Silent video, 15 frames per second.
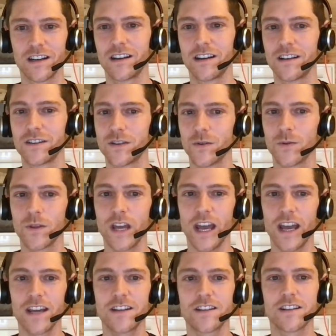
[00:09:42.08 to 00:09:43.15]
To all the
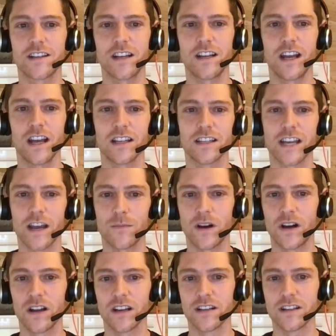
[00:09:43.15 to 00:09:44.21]
agency and tech
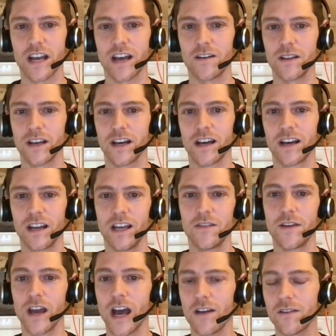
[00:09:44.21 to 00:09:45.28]
partners out there, if
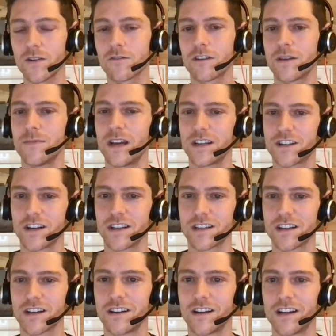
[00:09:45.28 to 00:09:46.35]
you haven't already met
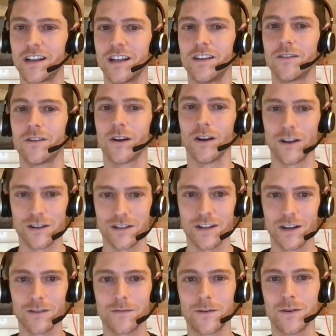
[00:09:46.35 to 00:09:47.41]
Jason, you've got lots to
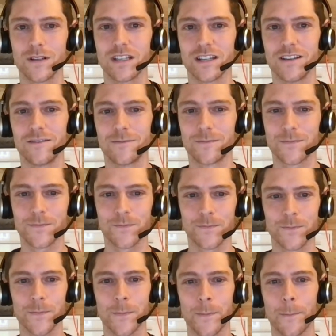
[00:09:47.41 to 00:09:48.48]
look forward to.
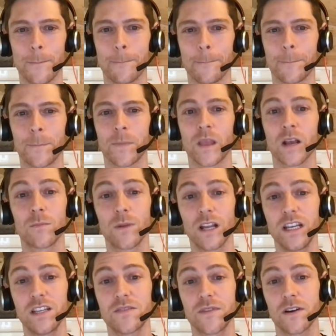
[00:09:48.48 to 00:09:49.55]

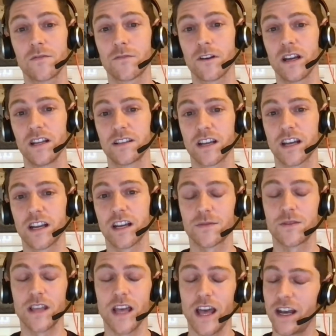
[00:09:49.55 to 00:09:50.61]
Please feel free to connect
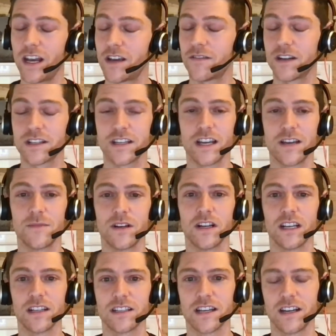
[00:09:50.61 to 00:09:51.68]
with any of our team on
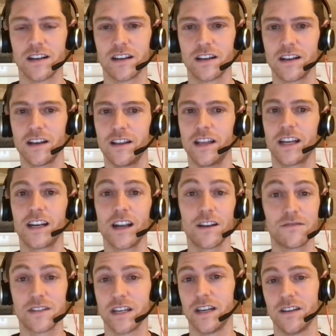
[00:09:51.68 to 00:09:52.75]
LinkedIn. They'd love
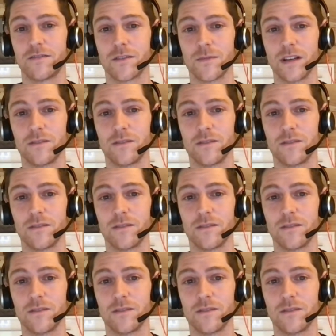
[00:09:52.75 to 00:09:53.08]
to hear from you.